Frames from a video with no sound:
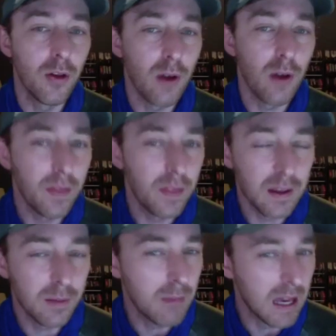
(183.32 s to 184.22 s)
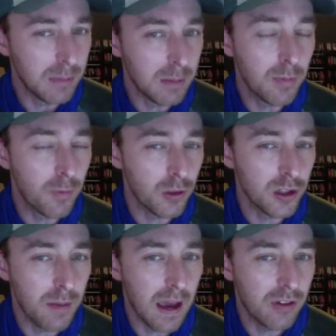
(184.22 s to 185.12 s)
I think maybe before she
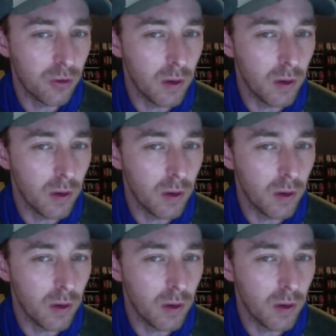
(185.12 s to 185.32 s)
passed away.